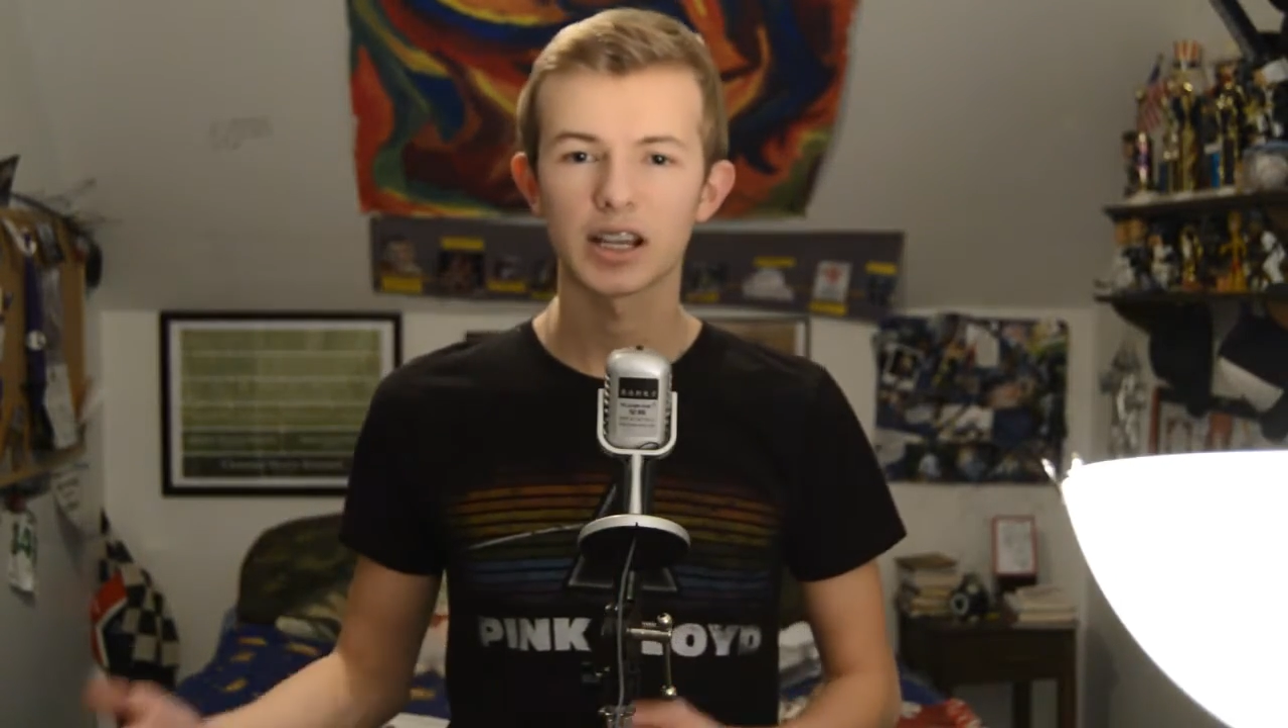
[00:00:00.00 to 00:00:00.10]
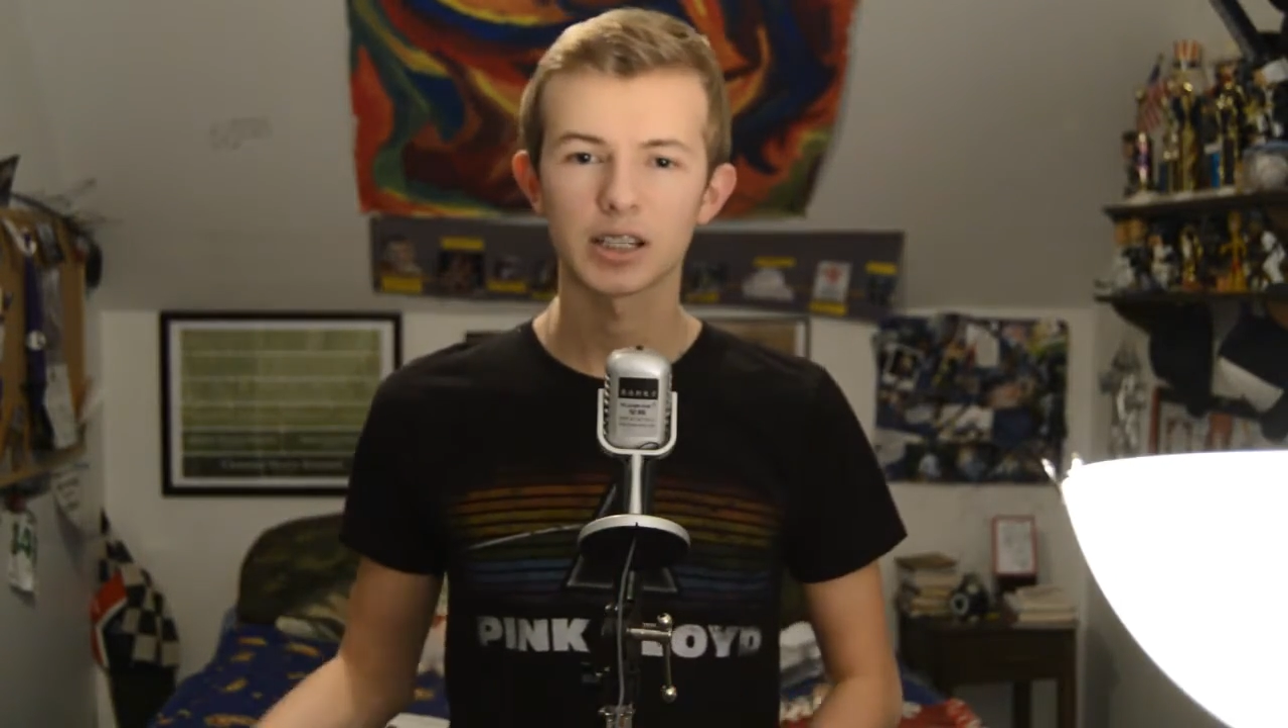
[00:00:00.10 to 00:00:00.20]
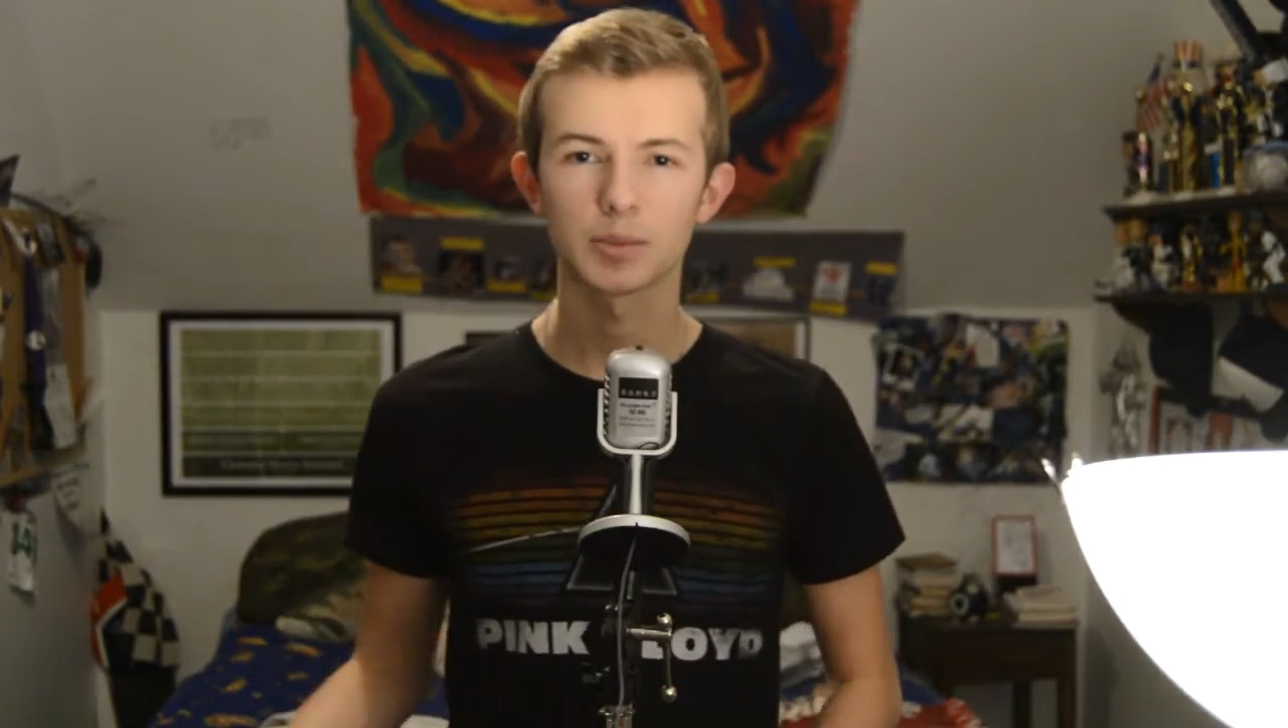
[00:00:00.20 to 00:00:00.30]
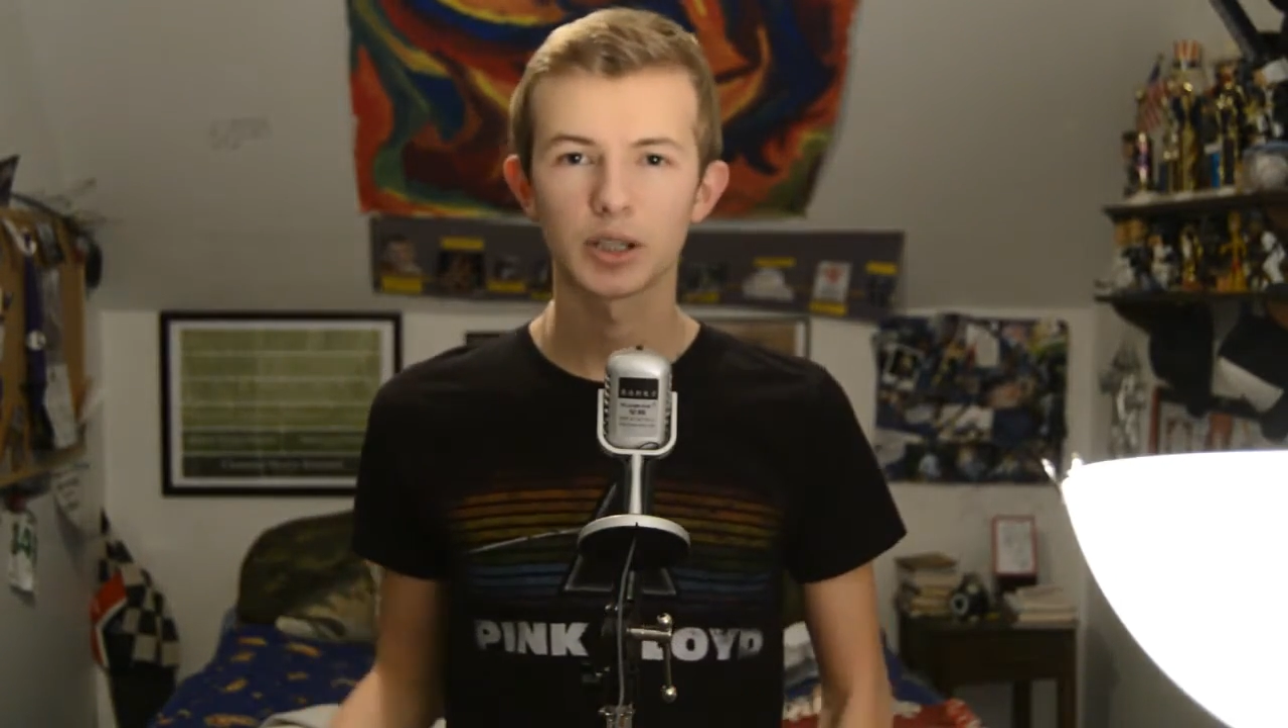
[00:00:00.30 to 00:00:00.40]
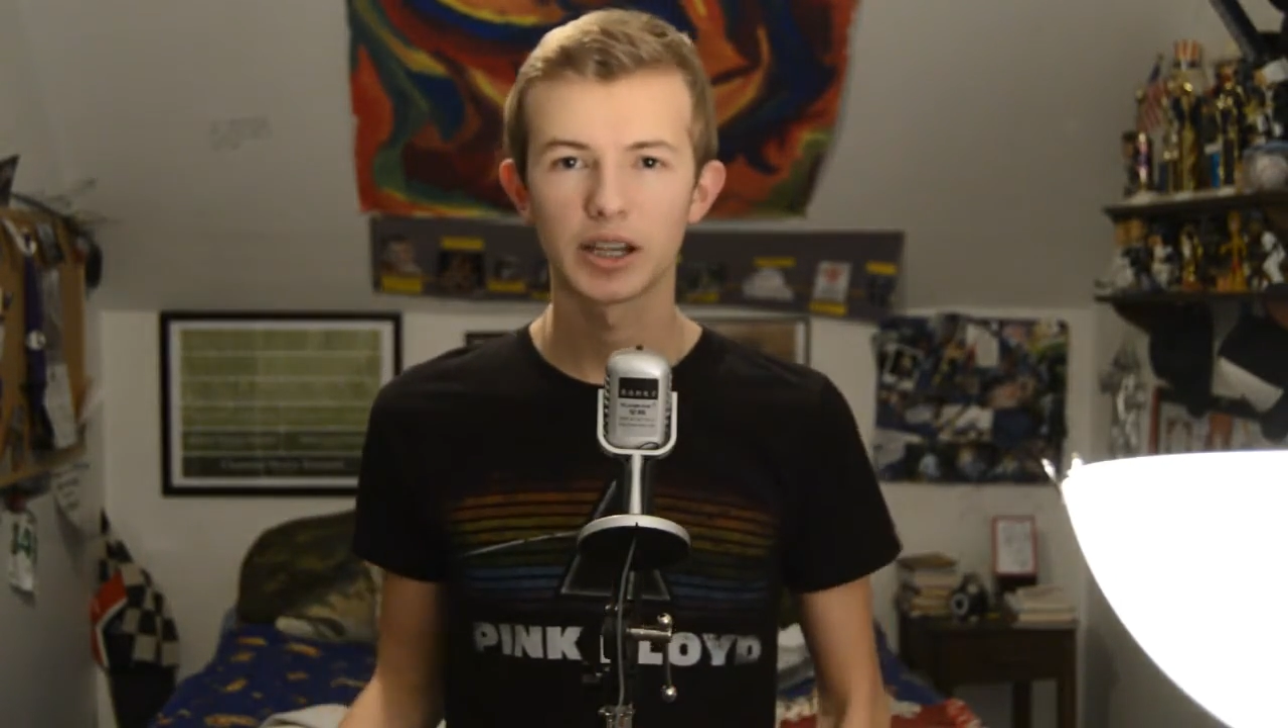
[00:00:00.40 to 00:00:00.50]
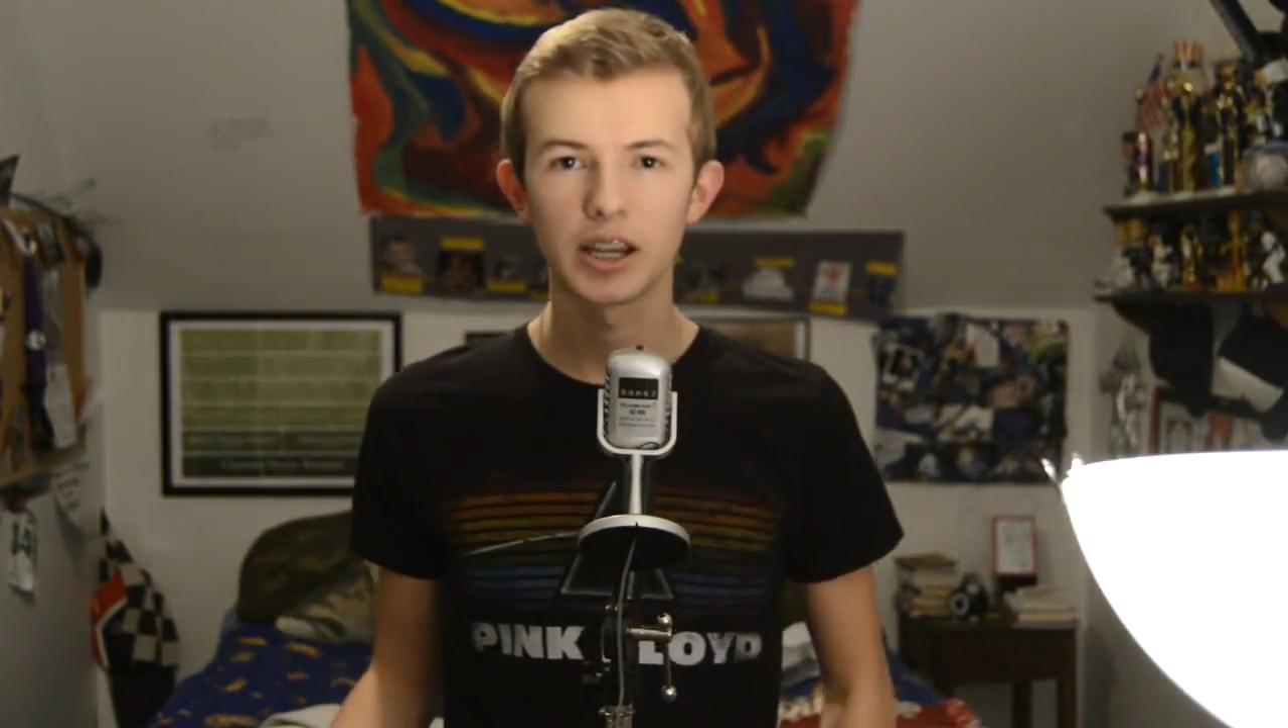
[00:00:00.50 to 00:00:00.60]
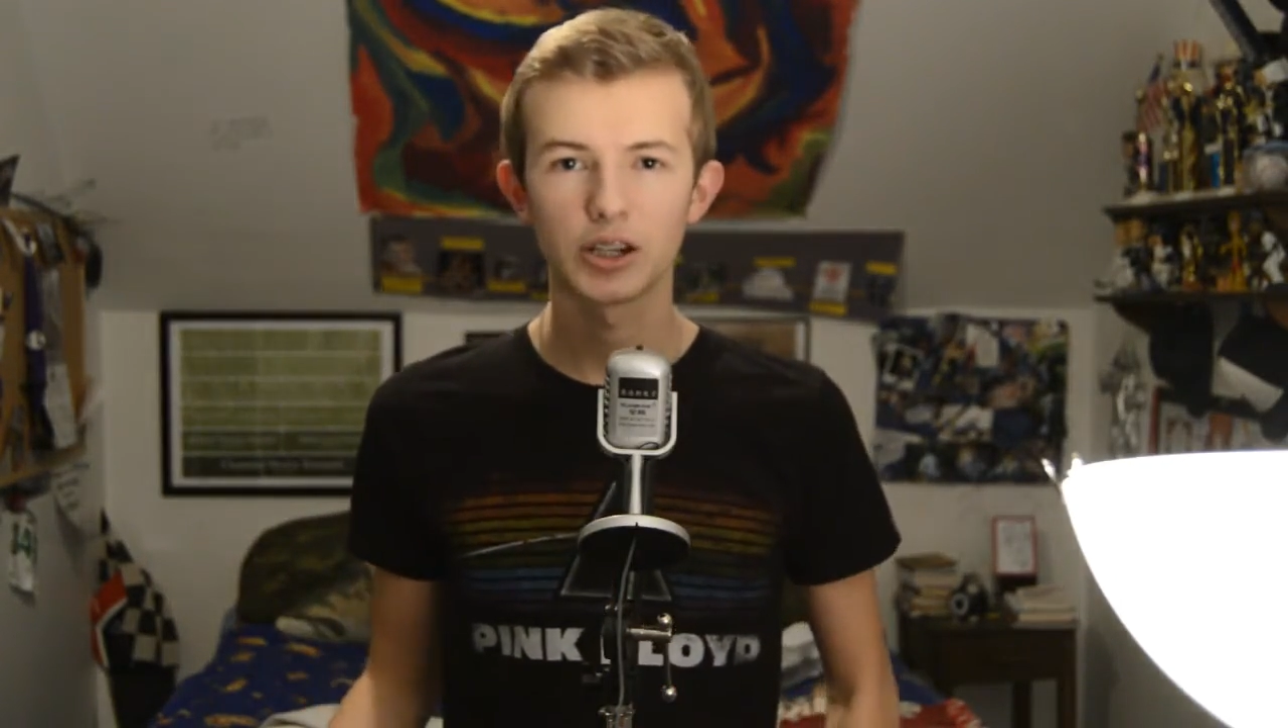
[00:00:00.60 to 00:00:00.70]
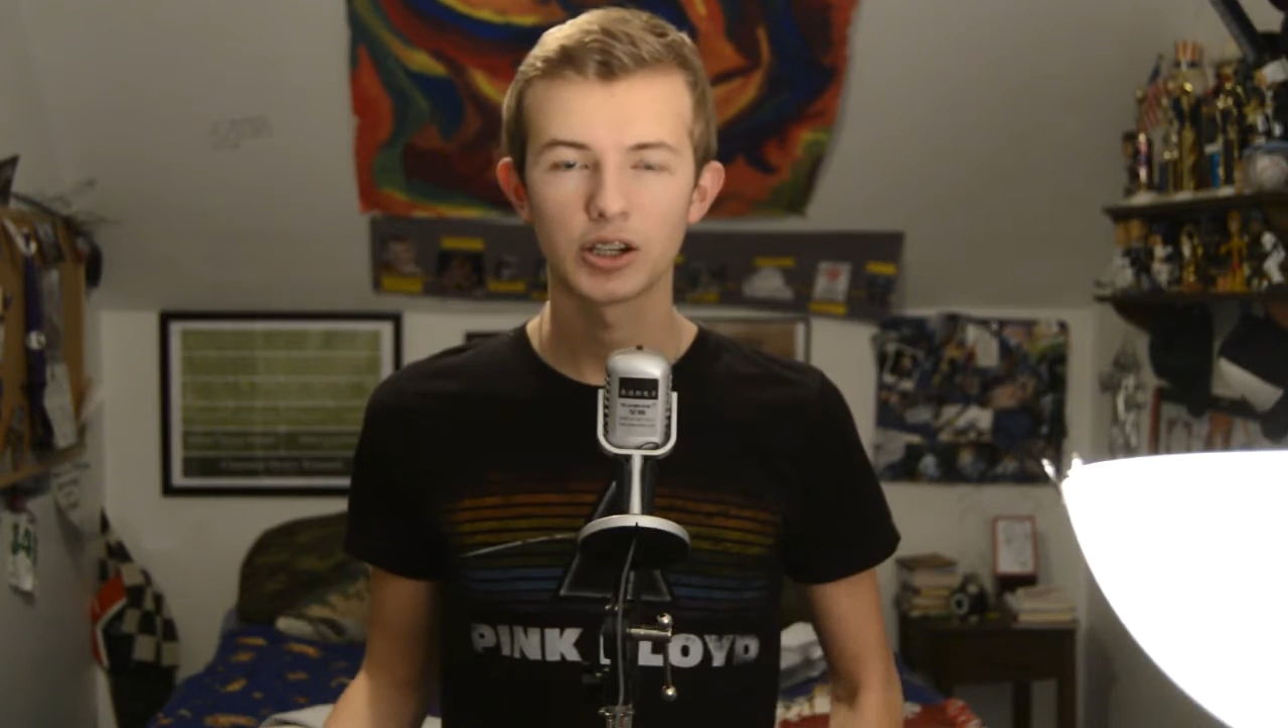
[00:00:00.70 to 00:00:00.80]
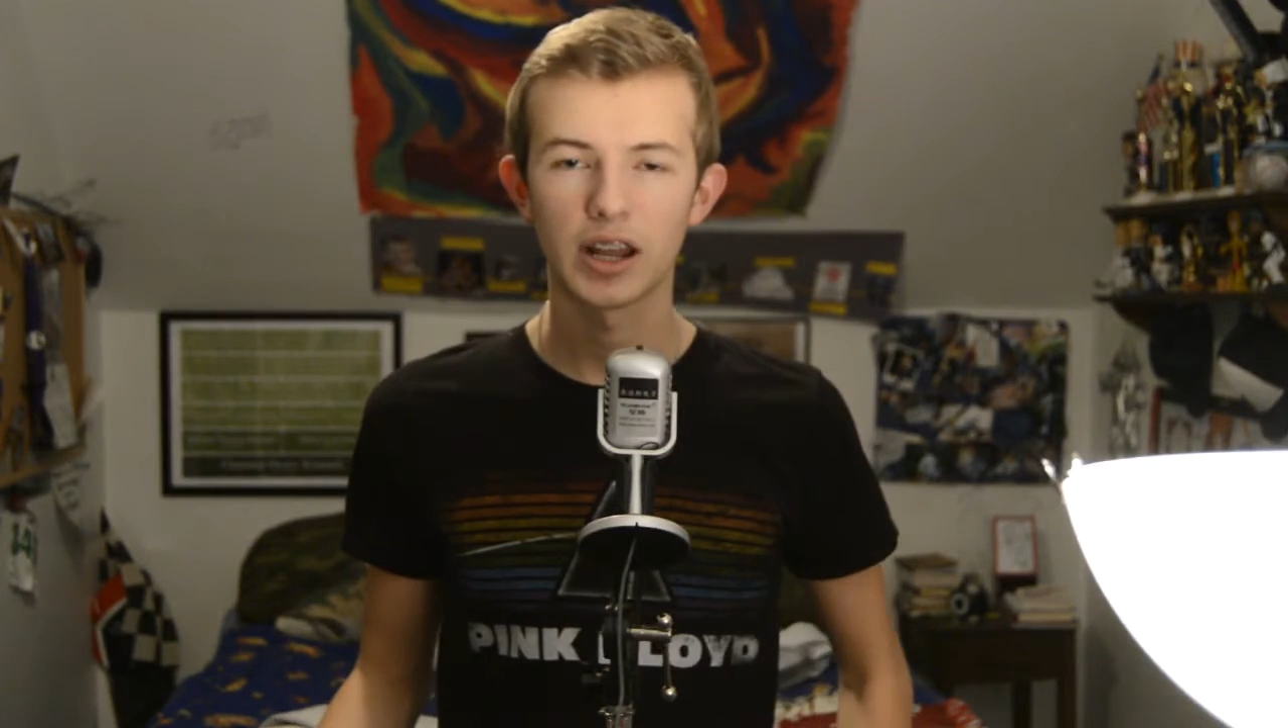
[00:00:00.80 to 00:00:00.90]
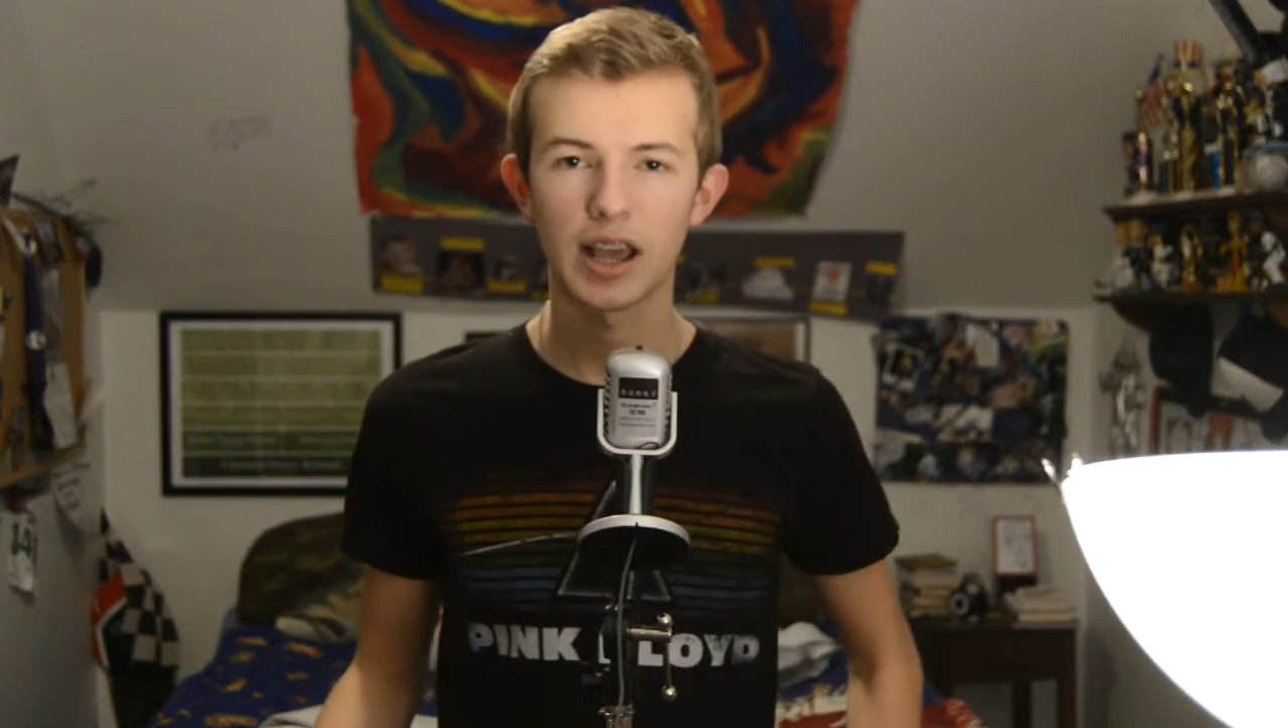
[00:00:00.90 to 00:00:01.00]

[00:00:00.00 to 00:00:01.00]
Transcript: explanation